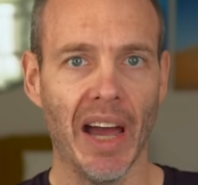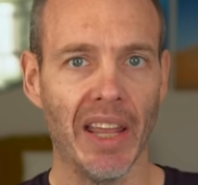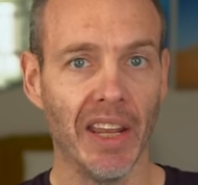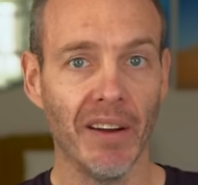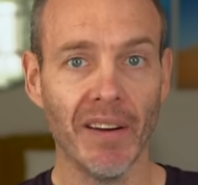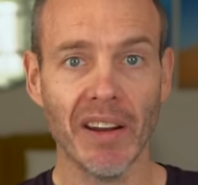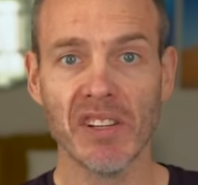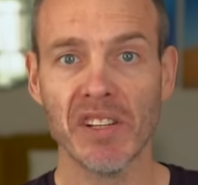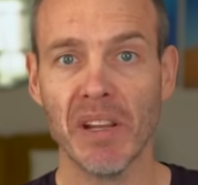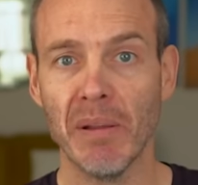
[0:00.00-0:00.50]
And they're
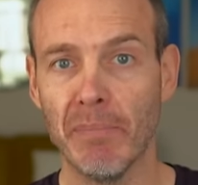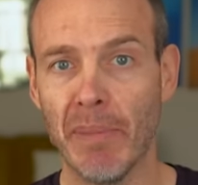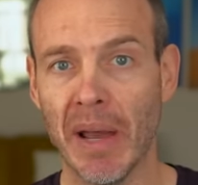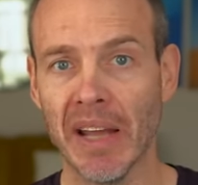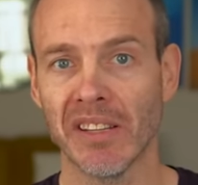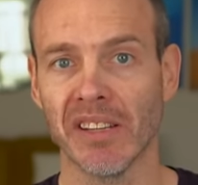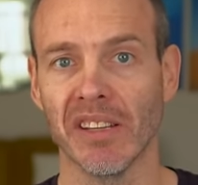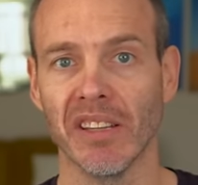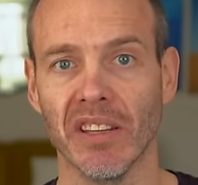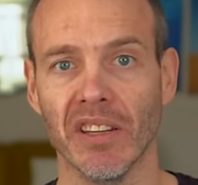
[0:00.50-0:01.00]
actually
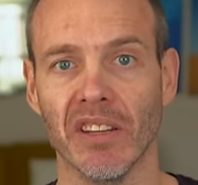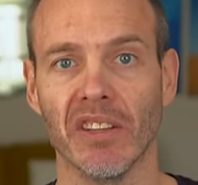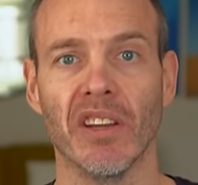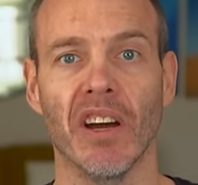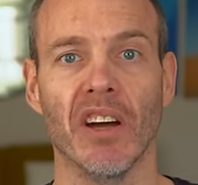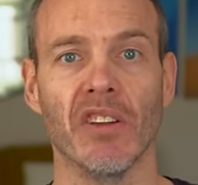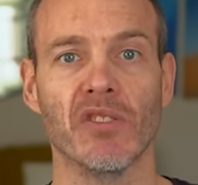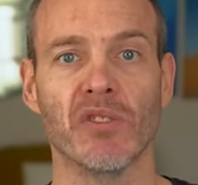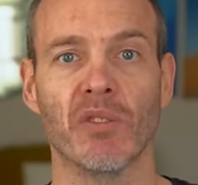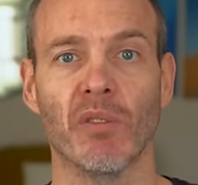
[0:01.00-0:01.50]
better than a
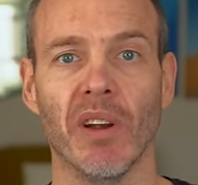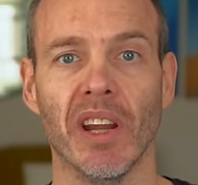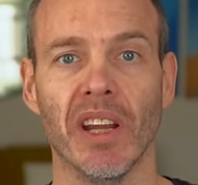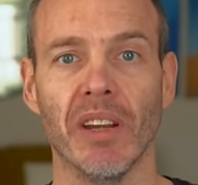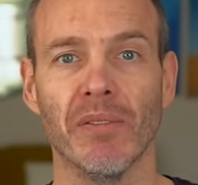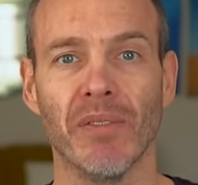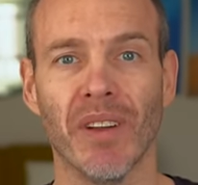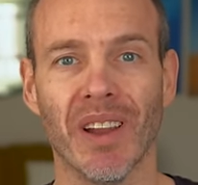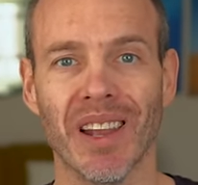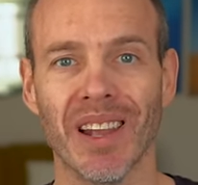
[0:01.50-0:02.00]

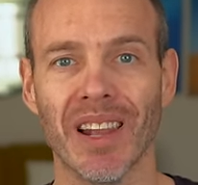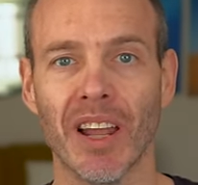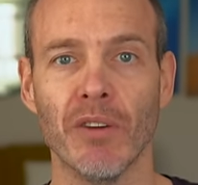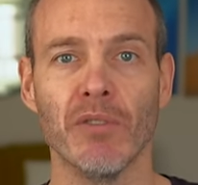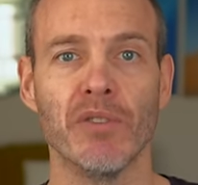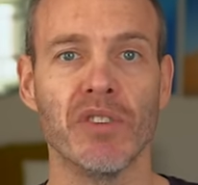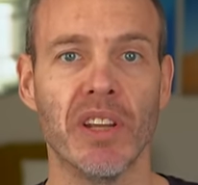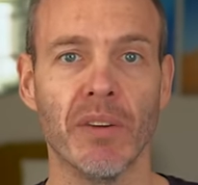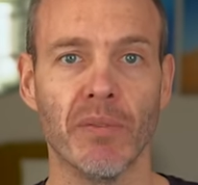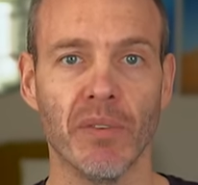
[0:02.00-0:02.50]
touchscreen for
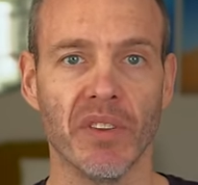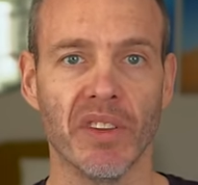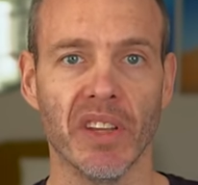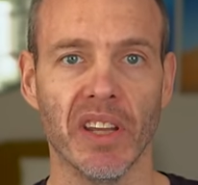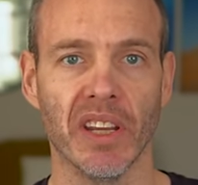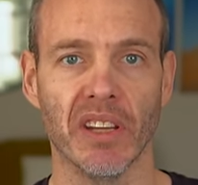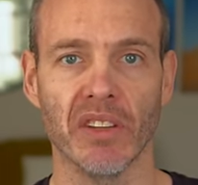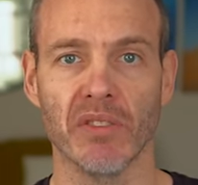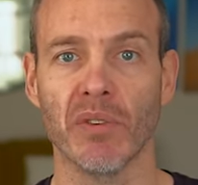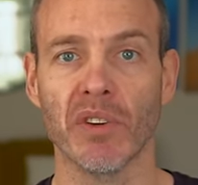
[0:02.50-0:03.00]
loads of different things.